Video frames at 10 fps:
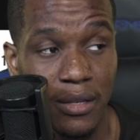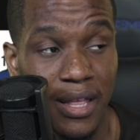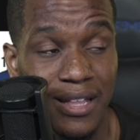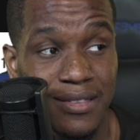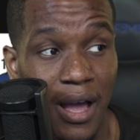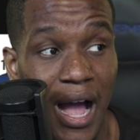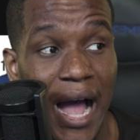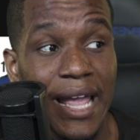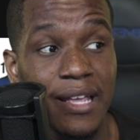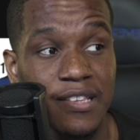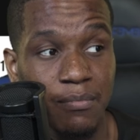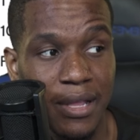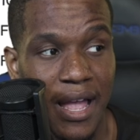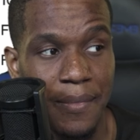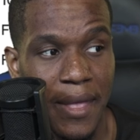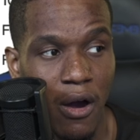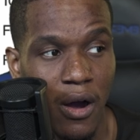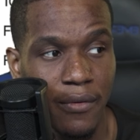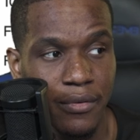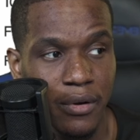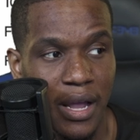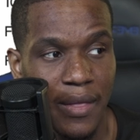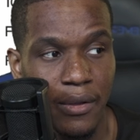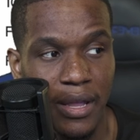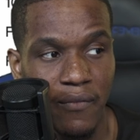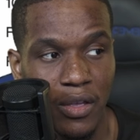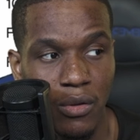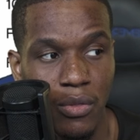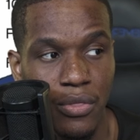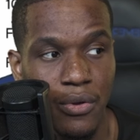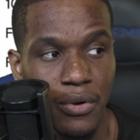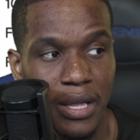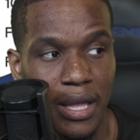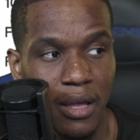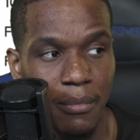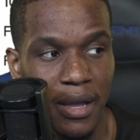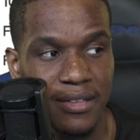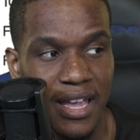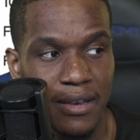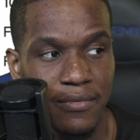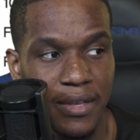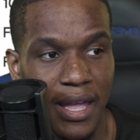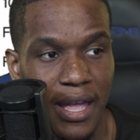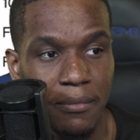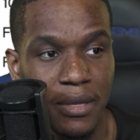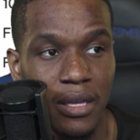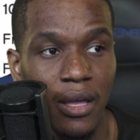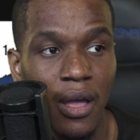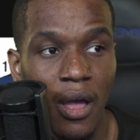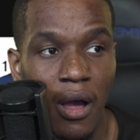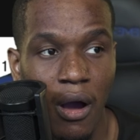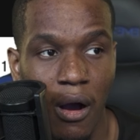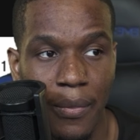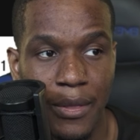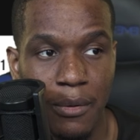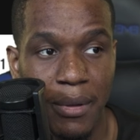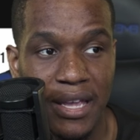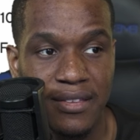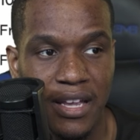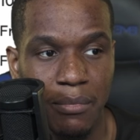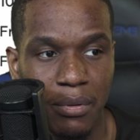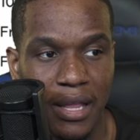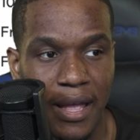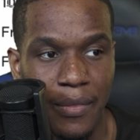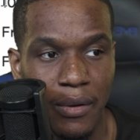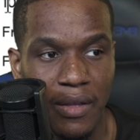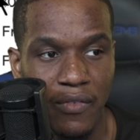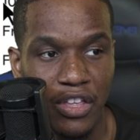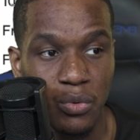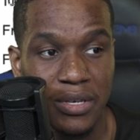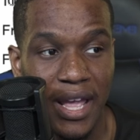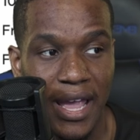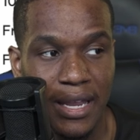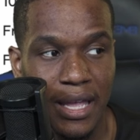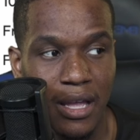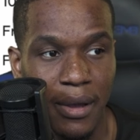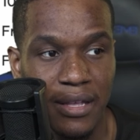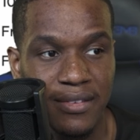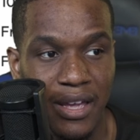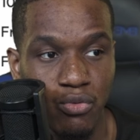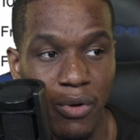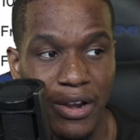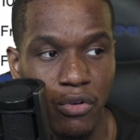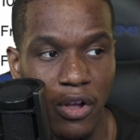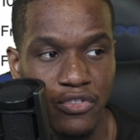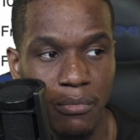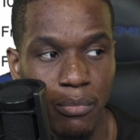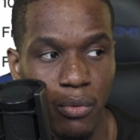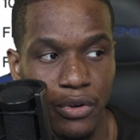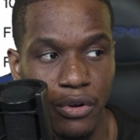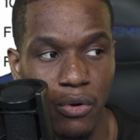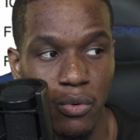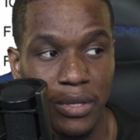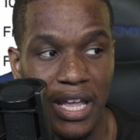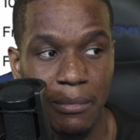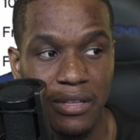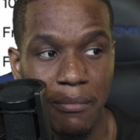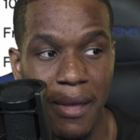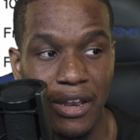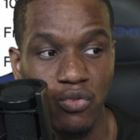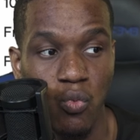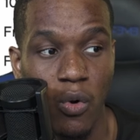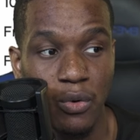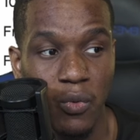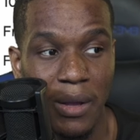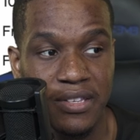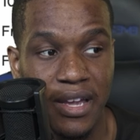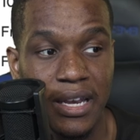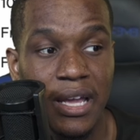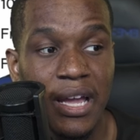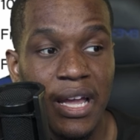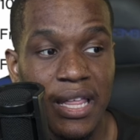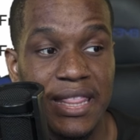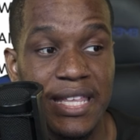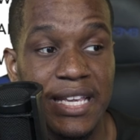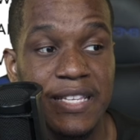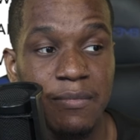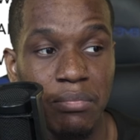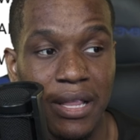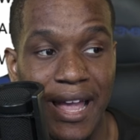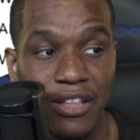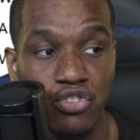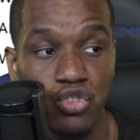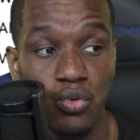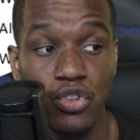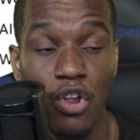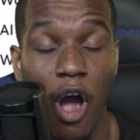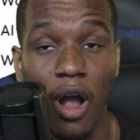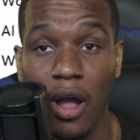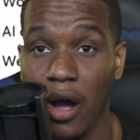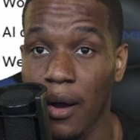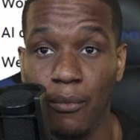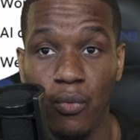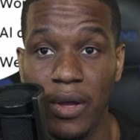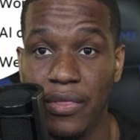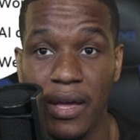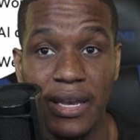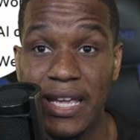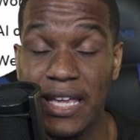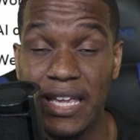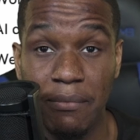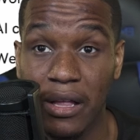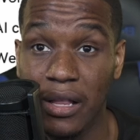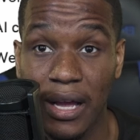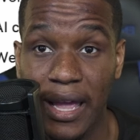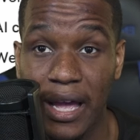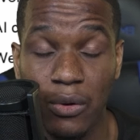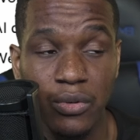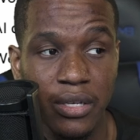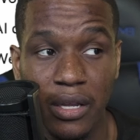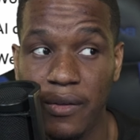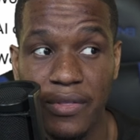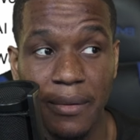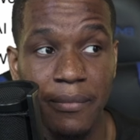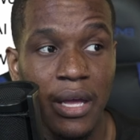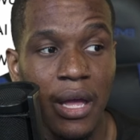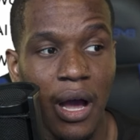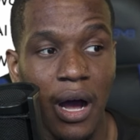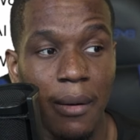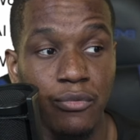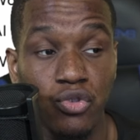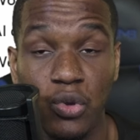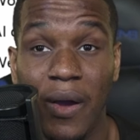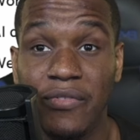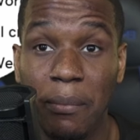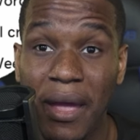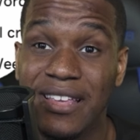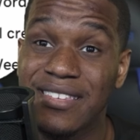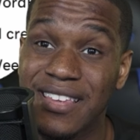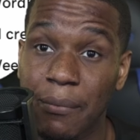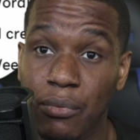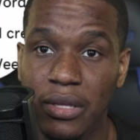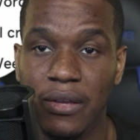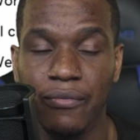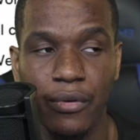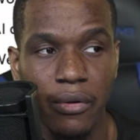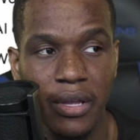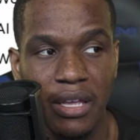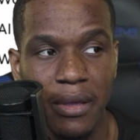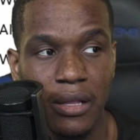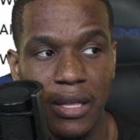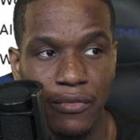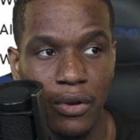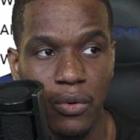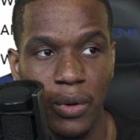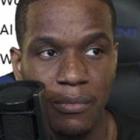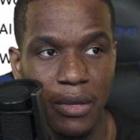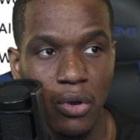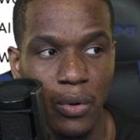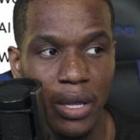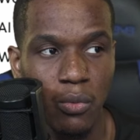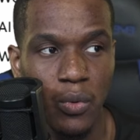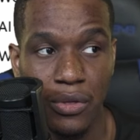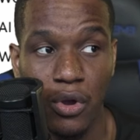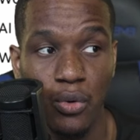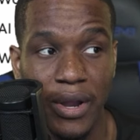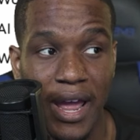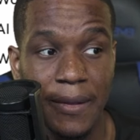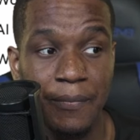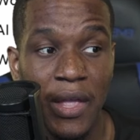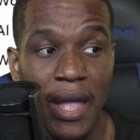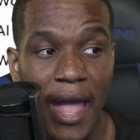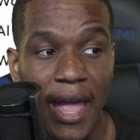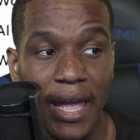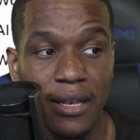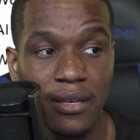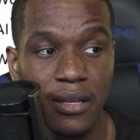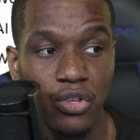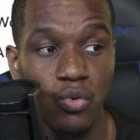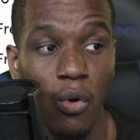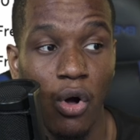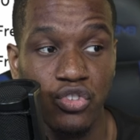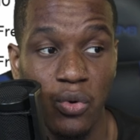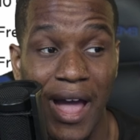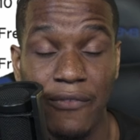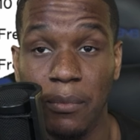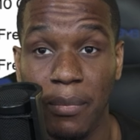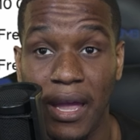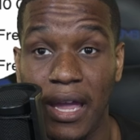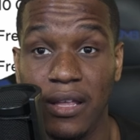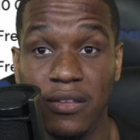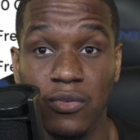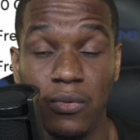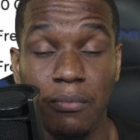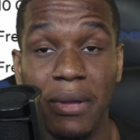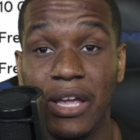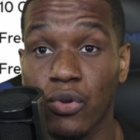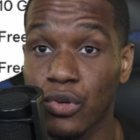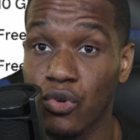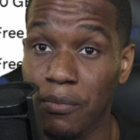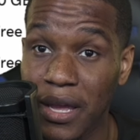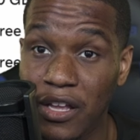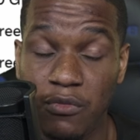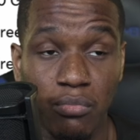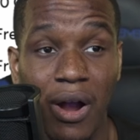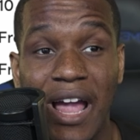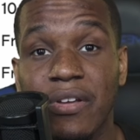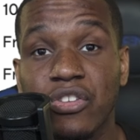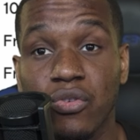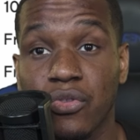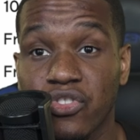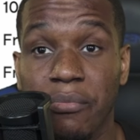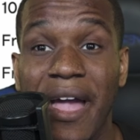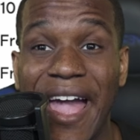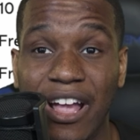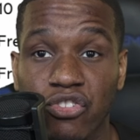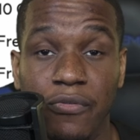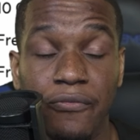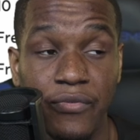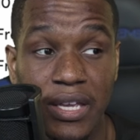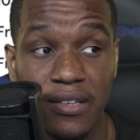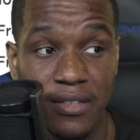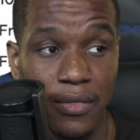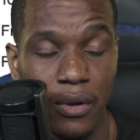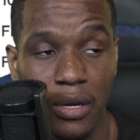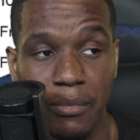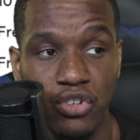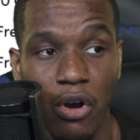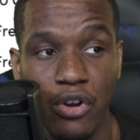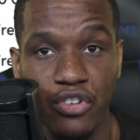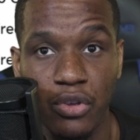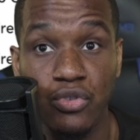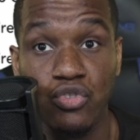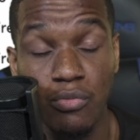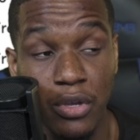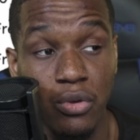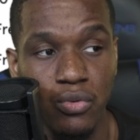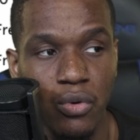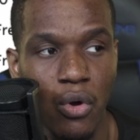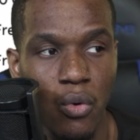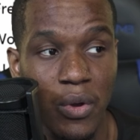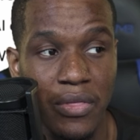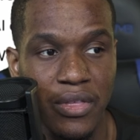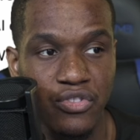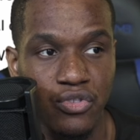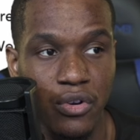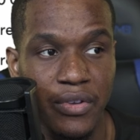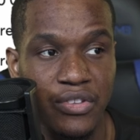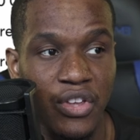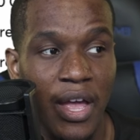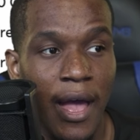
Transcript: That's the highest plan they offer, and they're giving you 30 gigabytes NVMe. On their basic plan, they're giving you 10 gigabytes, and right across the board, you're only able to manage one website. These plans do not come with an email account, none of them. So you have to pay separately for your email if you're going to be going with GoDaddy, and you also have to pay to make your domains private. So there's some extra fees that they're going to be charging you, assuming you do go with this service.